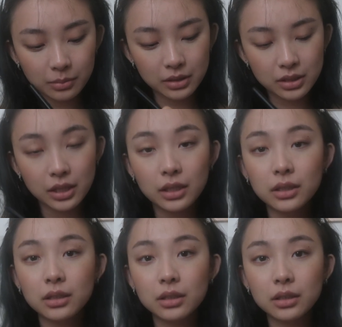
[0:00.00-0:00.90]
I'm gonna
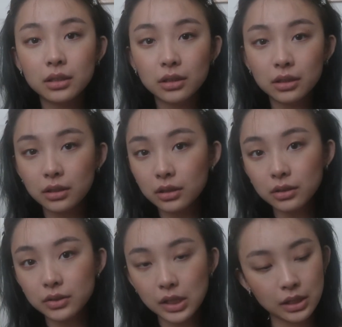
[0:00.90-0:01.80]
take
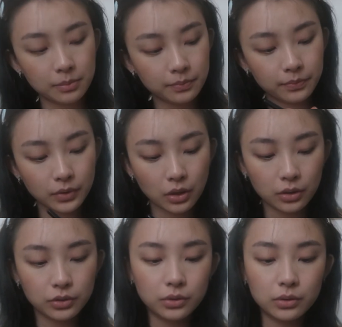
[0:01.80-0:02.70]
the same
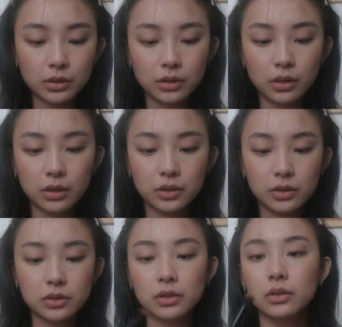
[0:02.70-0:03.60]
contour on
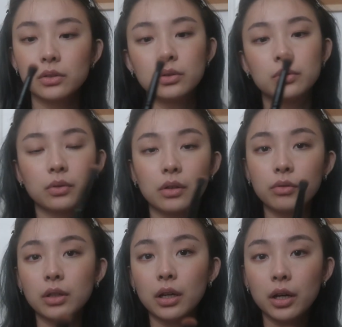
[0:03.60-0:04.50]
this little
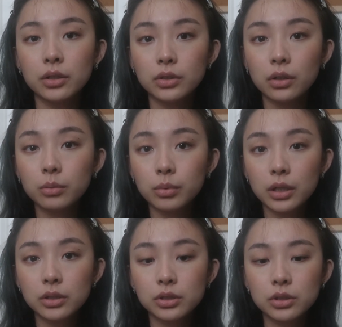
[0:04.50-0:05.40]
fluffy eyeshadow
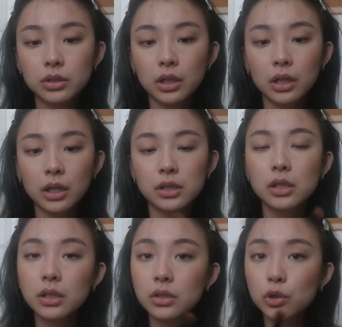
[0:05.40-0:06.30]
brush. It's
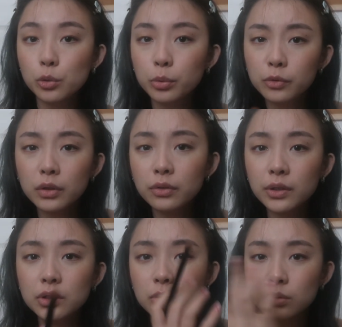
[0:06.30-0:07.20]
not like super
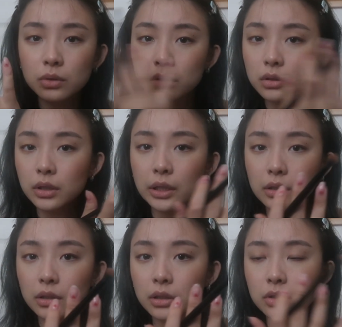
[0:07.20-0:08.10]
fluffy, so
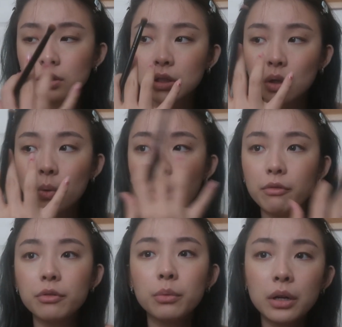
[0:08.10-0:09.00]
like it doesn't go
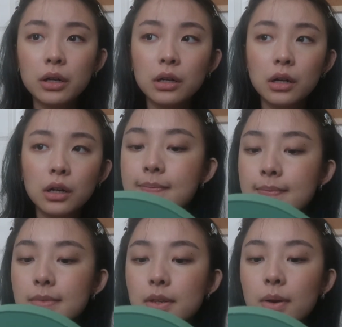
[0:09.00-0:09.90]
everywhere.
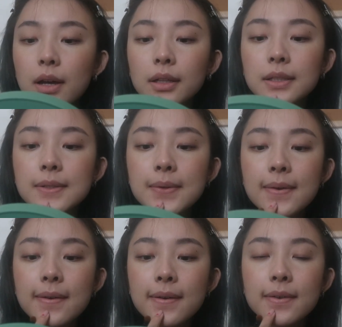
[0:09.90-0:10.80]
So I like to do
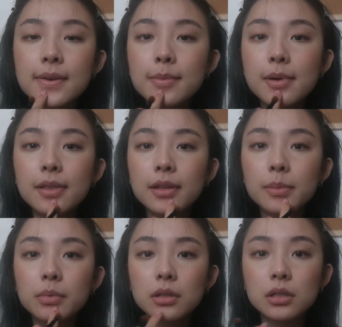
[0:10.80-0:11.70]
it under my
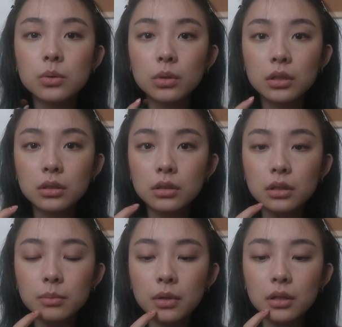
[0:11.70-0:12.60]
lip, because when
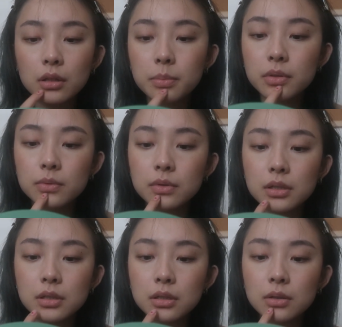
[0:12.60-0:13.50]
my lip is
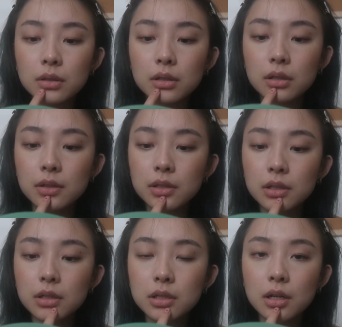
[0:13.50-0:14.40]
resting, you can kind of
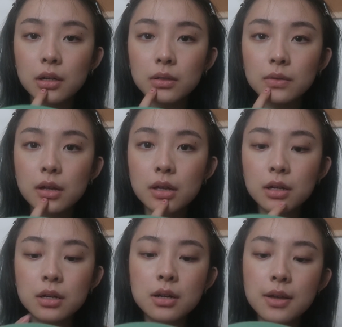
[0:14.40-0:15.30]
see a shadow right
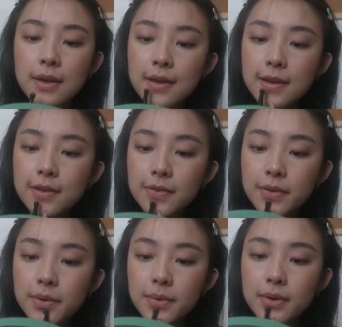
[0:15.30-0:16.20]
here. If
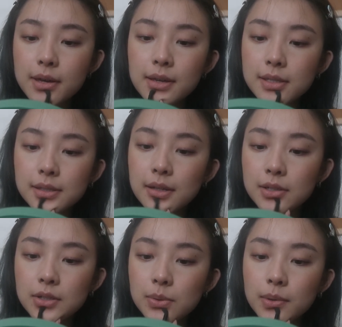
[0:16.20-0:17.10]
you
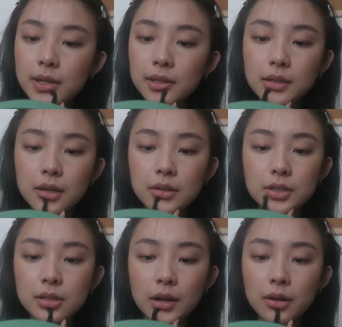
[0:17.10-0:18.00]
accentuate that
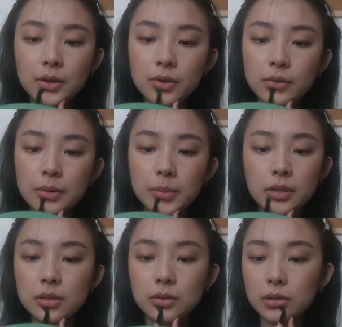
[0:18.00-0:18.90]
shadow, it
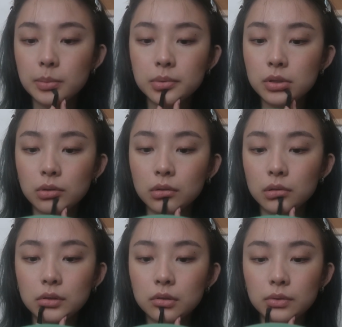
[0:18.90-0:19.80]
makes your lips look
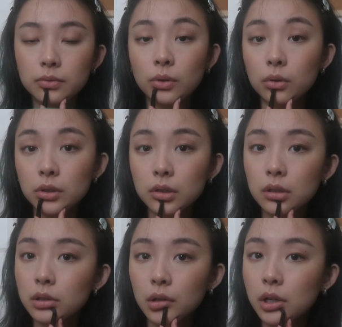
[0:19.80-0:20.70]
fuller.